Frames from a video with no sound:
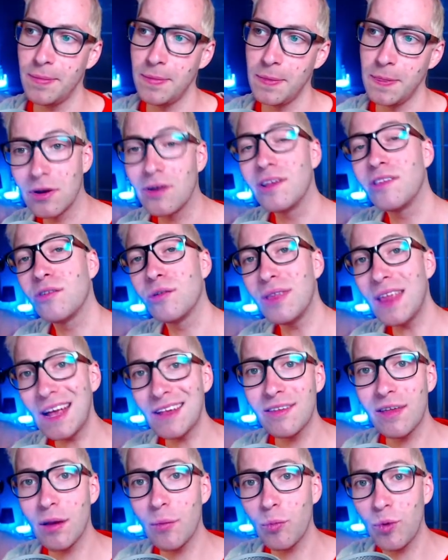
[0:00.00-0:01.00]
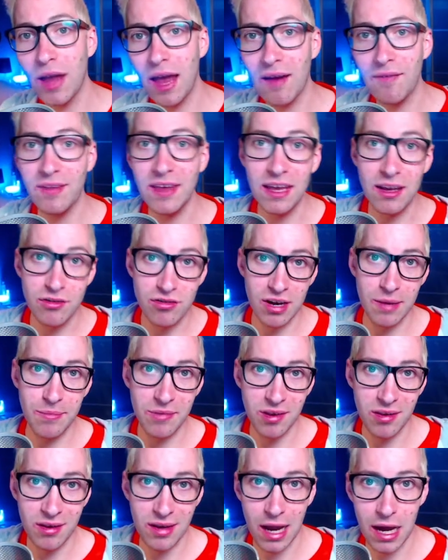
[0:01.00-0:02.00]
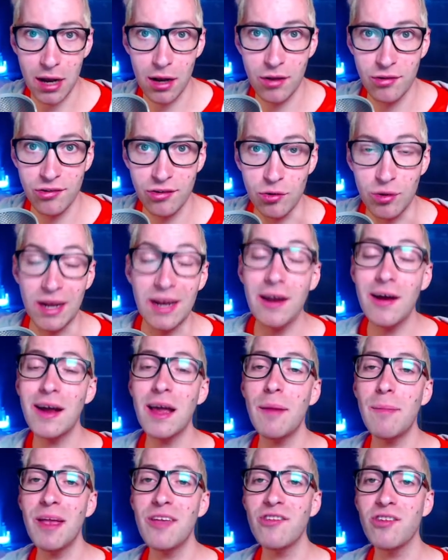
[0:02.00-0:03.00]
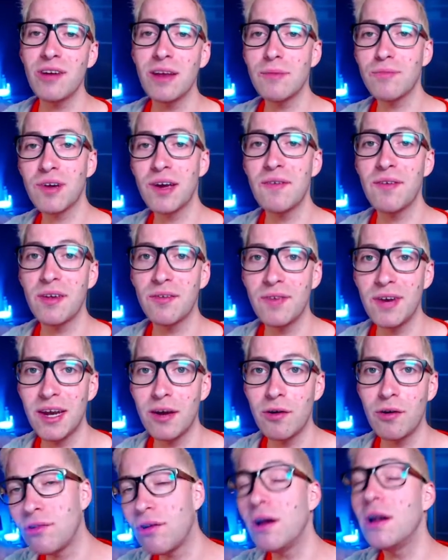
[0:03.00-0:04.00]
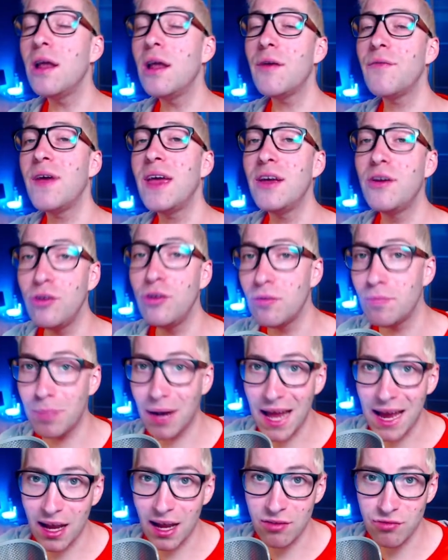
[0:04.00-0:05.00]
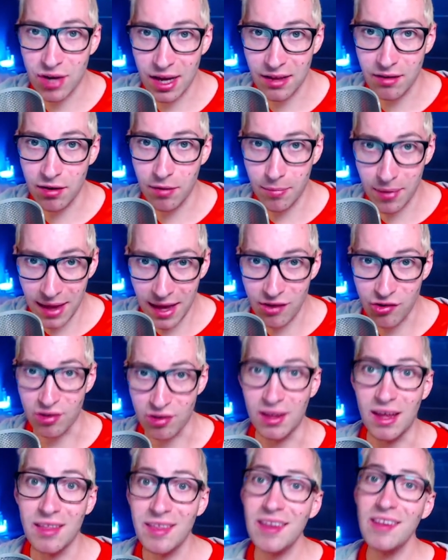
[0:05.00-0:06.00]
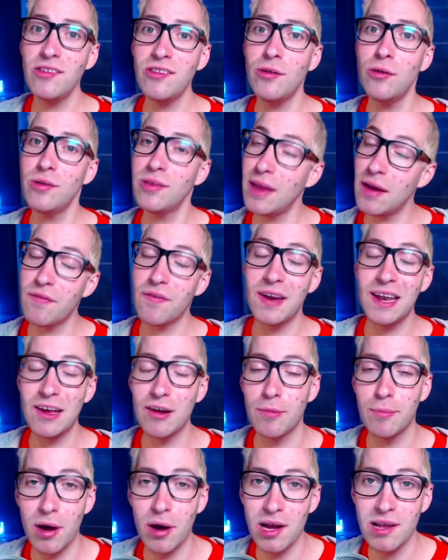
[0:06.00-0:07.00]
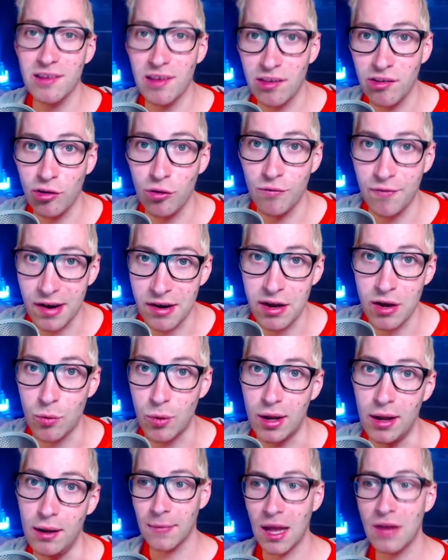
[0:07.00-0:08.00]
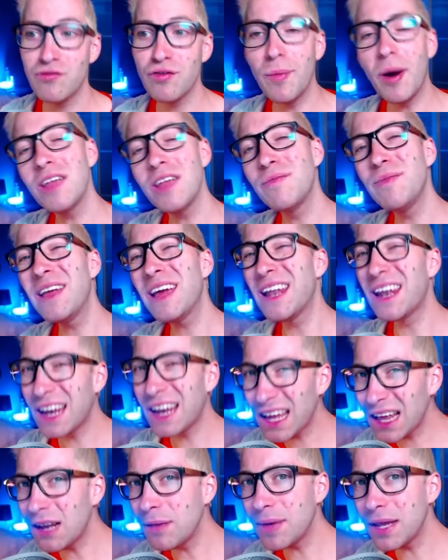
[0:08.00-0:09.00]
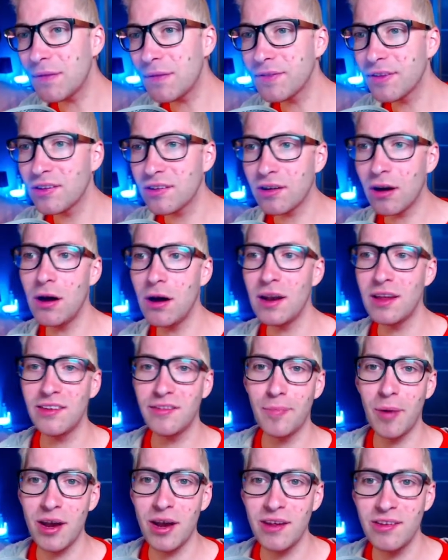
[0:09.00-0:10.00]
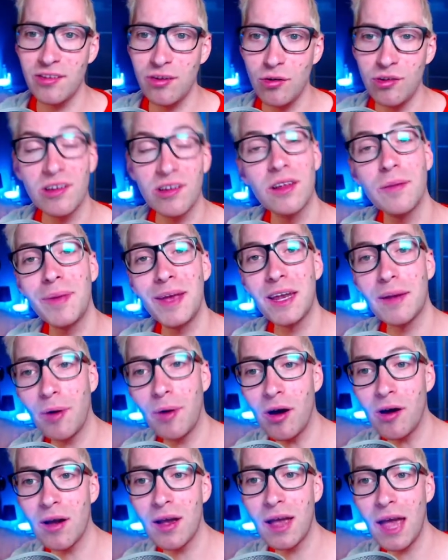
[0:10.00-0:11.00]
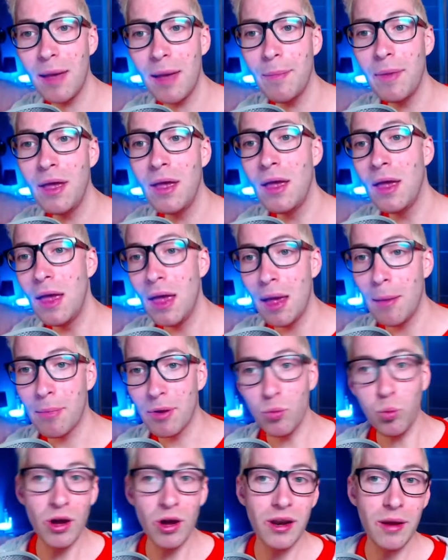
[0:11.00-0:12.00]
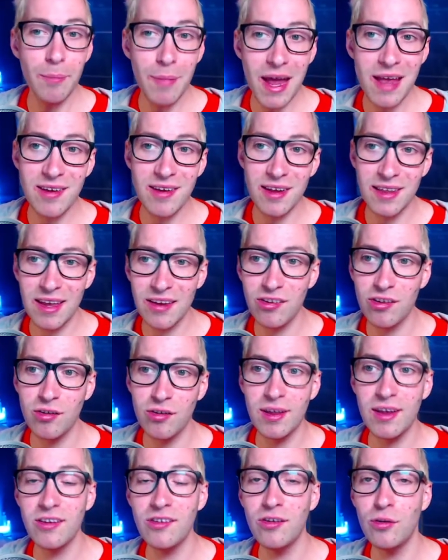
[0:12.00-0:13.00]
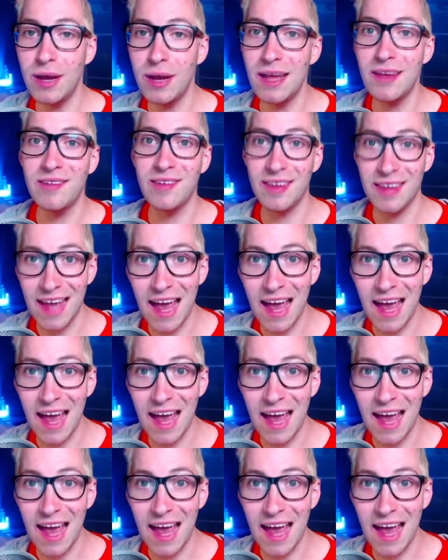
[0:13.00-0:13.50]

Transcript: Alright, so next up we have the Crimson Cowl suit, and like I mentioned in previous video, I love a good black and red combination, and this suit definitely combines the two very well. It reminds me a little bit of the Scarlet Spider suits in the Peter Parker game, but one amazing addition to this suit is the